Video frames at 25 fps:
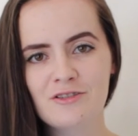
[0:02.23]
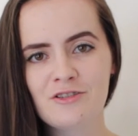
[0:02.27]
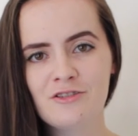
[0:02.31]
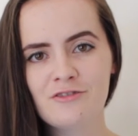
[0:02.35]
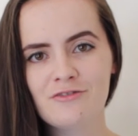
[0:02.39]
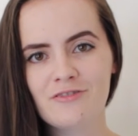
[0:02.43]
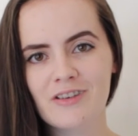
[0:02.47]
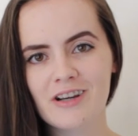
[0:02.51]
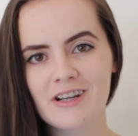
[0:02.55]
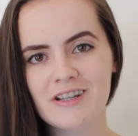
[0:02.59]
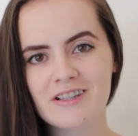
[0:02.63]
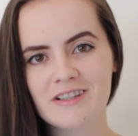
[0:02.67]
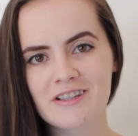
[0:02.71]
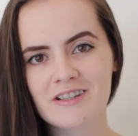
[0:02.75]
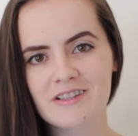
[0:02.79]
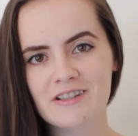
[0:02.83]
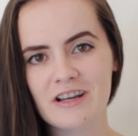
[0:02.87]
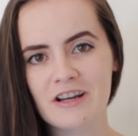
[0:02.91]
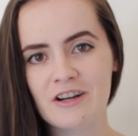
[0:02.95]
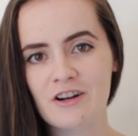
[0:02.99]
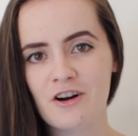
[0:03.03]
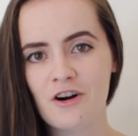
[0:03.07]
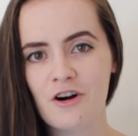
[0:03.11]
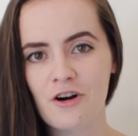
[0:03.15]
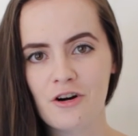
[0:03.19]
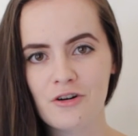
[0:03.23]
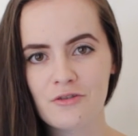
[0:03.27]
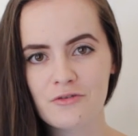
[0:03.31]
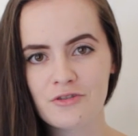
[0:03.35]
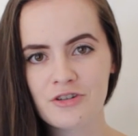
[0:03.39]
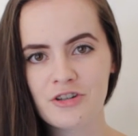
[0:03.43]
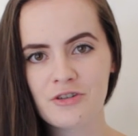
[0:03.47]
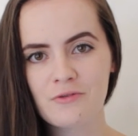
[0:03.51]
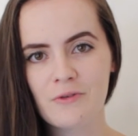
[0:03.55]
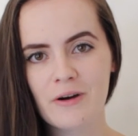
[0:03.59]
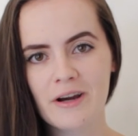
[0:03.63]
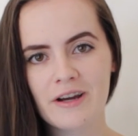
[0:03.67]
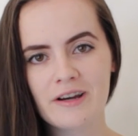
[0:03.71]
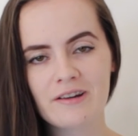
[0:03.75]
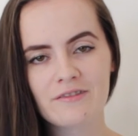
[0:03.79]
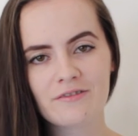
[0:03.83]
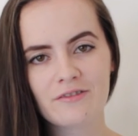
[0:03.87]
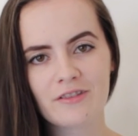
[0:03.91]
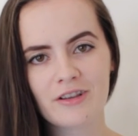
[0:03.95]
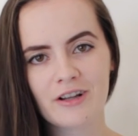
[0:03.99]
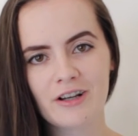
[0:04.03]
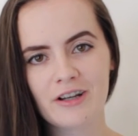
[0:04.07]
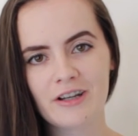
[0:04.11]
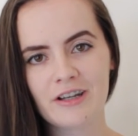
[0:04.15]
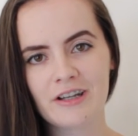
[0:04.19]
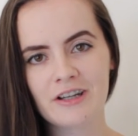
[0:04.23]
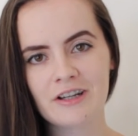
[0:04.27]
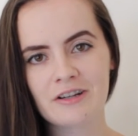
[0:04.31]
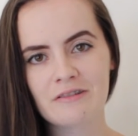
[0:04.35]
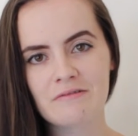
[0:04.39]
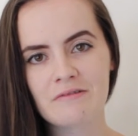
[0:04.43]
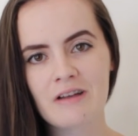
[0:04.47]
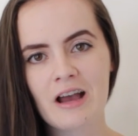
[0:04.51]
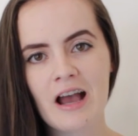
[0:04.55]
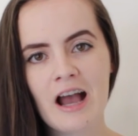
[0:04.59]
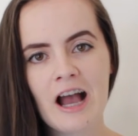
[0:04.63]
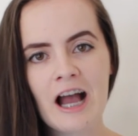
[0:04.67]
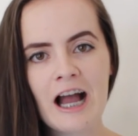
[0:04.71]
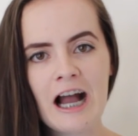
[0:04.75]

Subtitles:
new faces, and a whole new way of learning.